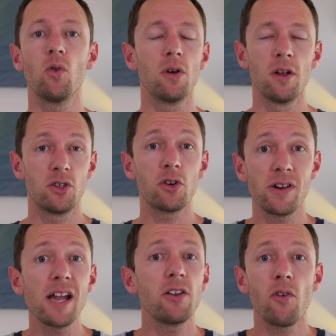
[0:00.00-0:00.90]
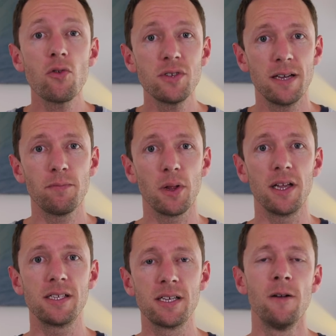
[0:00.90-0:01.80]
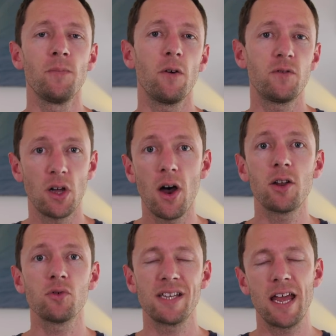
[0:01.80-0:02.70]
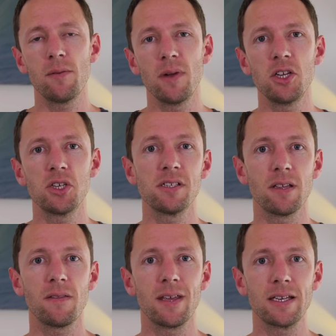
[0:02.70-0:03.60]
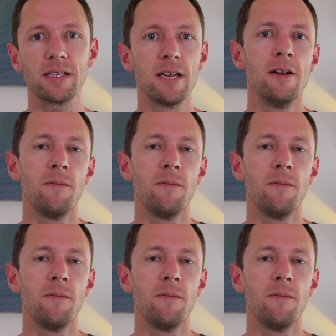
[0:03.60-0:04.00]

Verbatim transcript: or to create your own templates of titles and animations and things